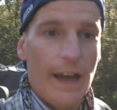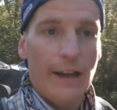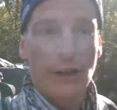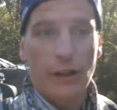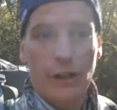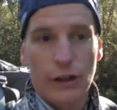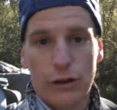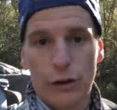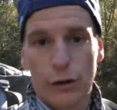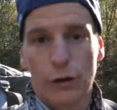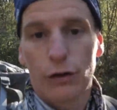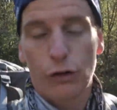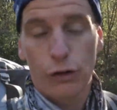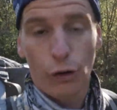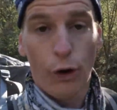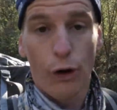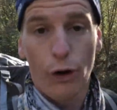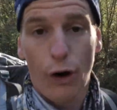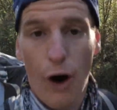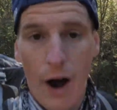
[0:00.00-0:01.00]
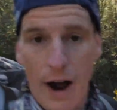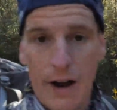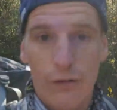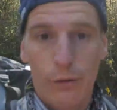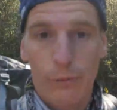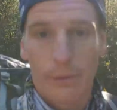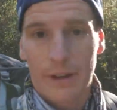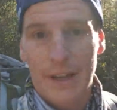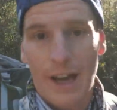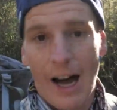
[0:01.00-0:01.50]
you can do short hikes
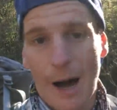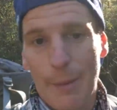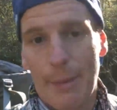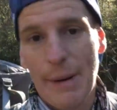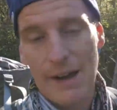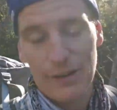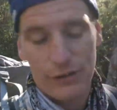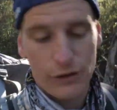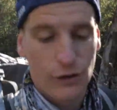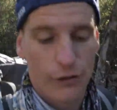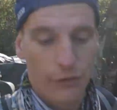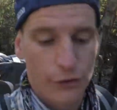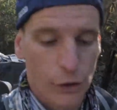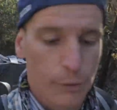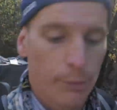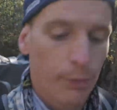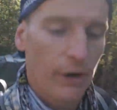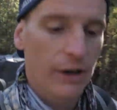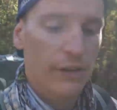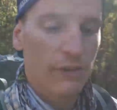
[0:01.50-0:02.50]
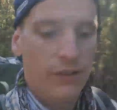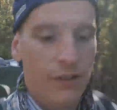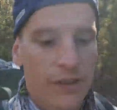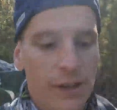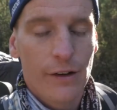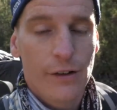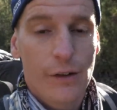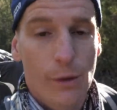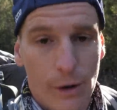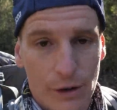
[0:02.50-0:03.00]
from the car park to the viewpoints.
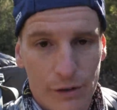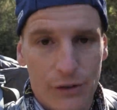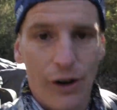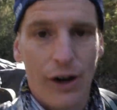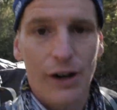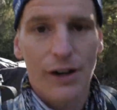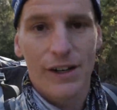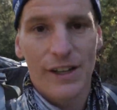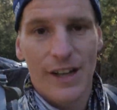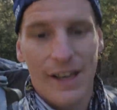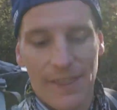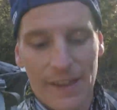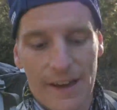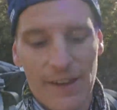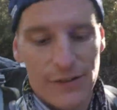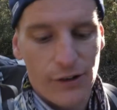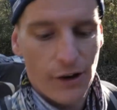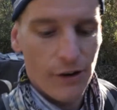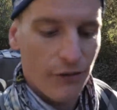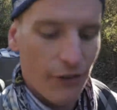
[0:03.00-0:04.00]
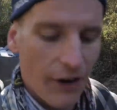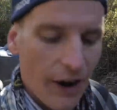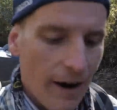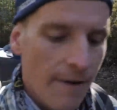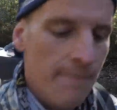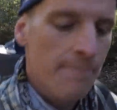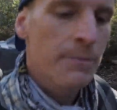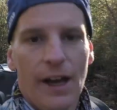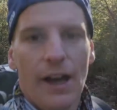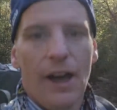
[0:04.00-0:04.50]
So we're excited to get there so far.
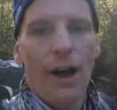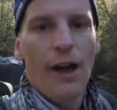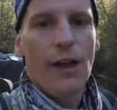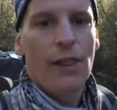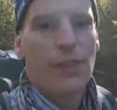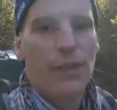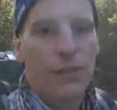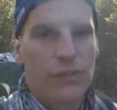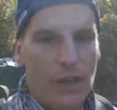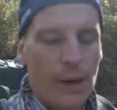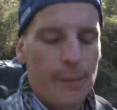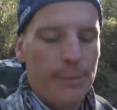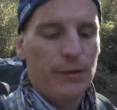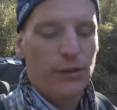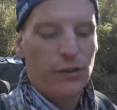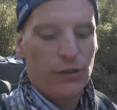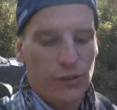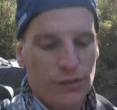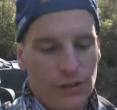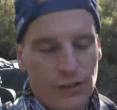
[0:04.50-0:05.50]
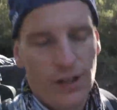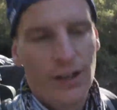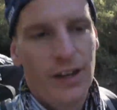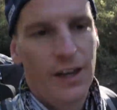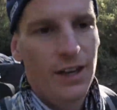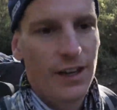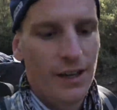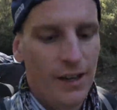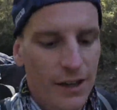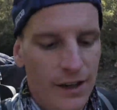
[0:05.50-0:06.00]
The temperatures
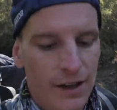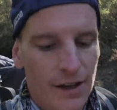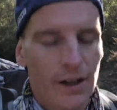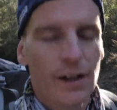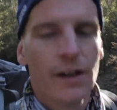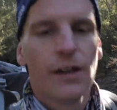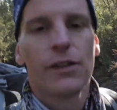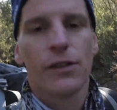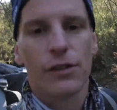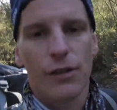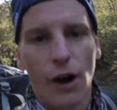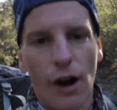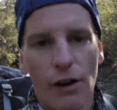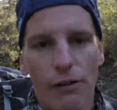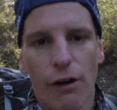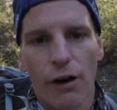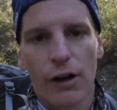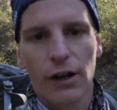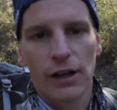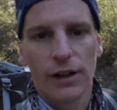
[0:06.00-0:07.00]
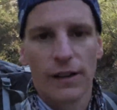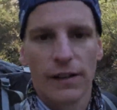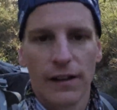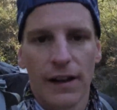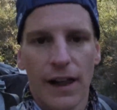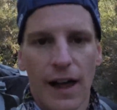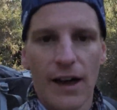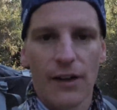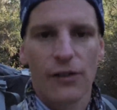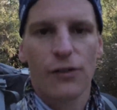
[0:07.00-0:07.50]
skyrocketed in the
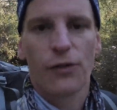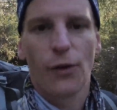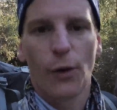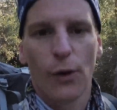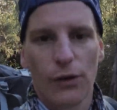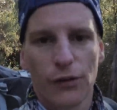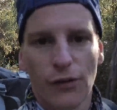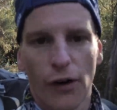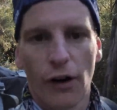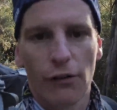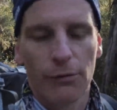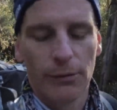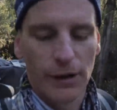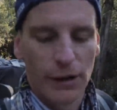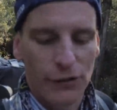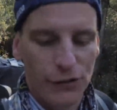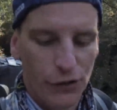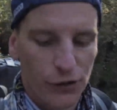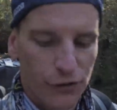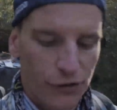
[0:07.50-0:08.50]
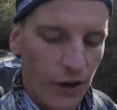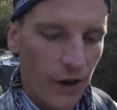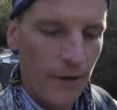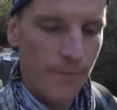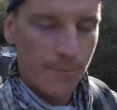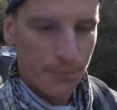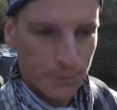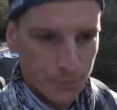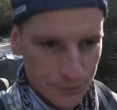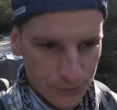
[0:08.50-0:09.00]
last 45 minutes or so.
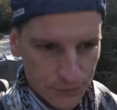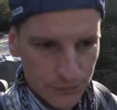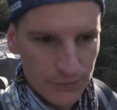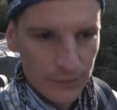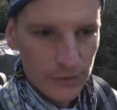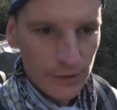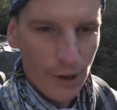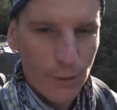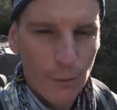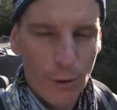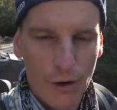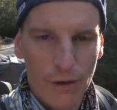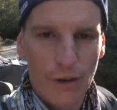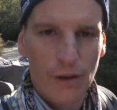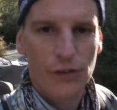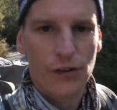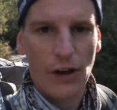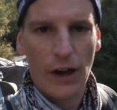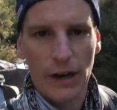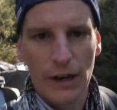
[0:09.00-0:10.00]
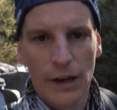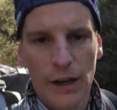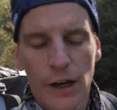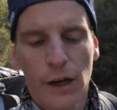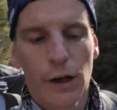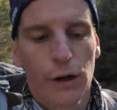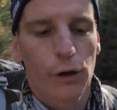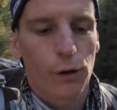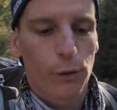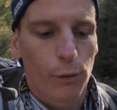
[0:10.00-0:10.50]
We're in the sun,
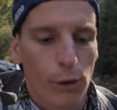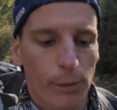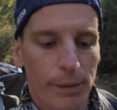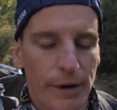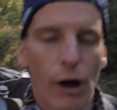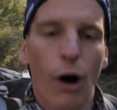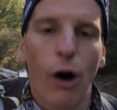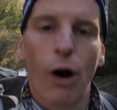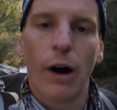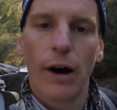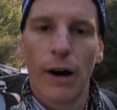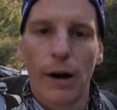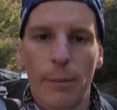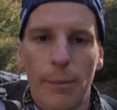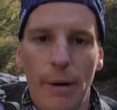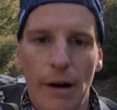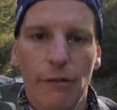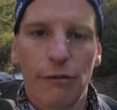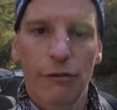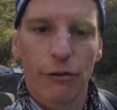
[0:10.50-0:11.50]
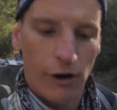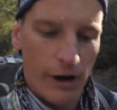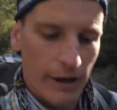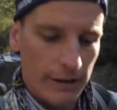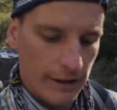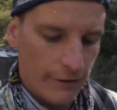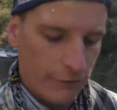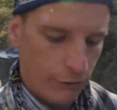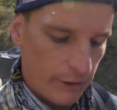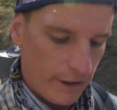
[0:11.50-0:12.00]
we're a bit higher above ground
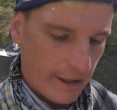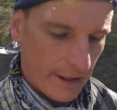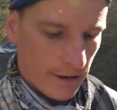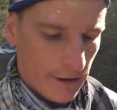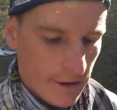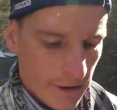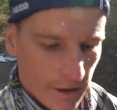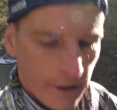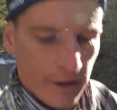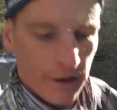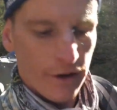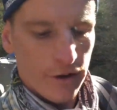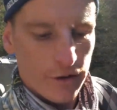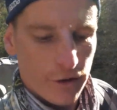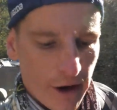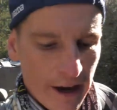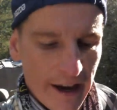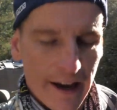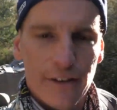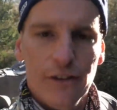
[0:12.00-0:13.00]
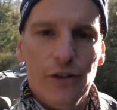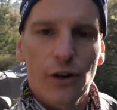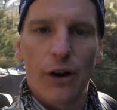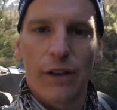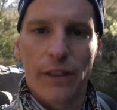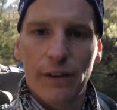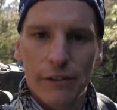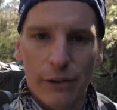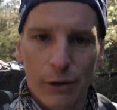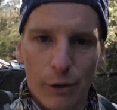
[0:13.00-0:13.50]
level now, so
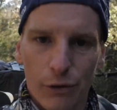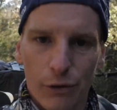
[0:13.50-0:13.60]
outside the little